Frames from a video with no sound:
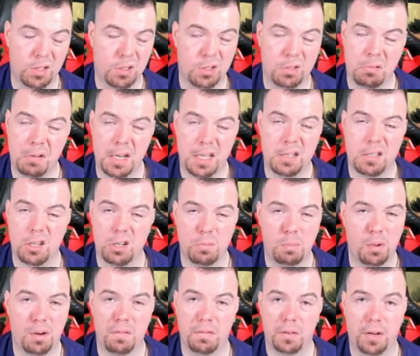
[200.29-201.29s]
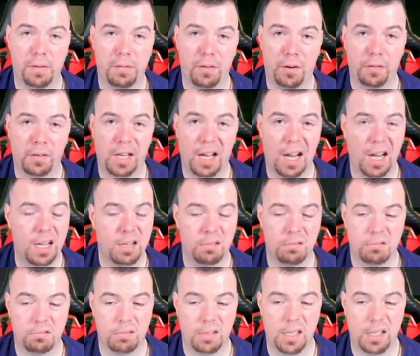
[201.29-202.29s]
22.35k.
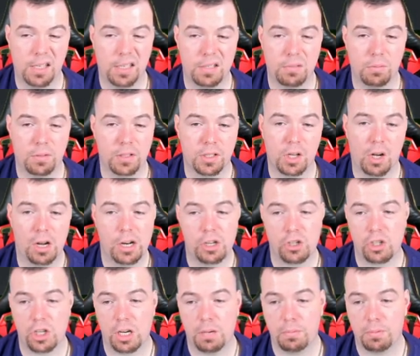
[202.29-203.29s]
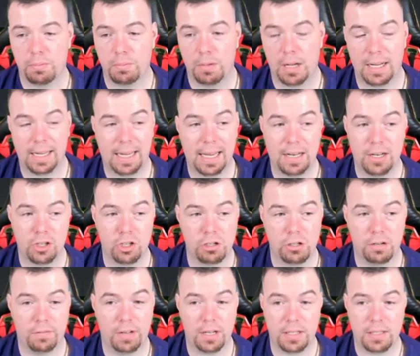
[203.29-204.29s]
This one's kind of cheap. Again, it
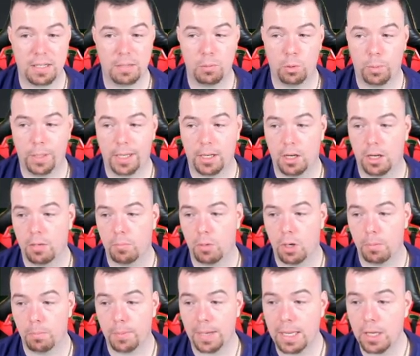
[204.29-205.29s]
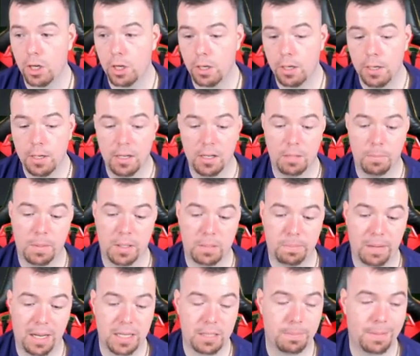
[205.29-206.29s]
shouldn't have had a team of the week card, in my opinion. Mixed
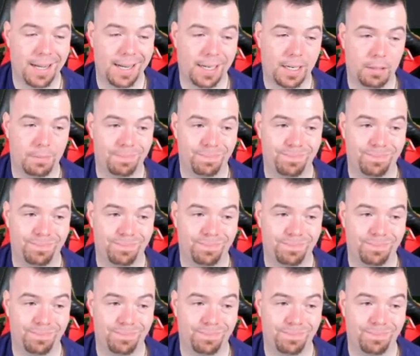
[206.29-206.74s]
players pack.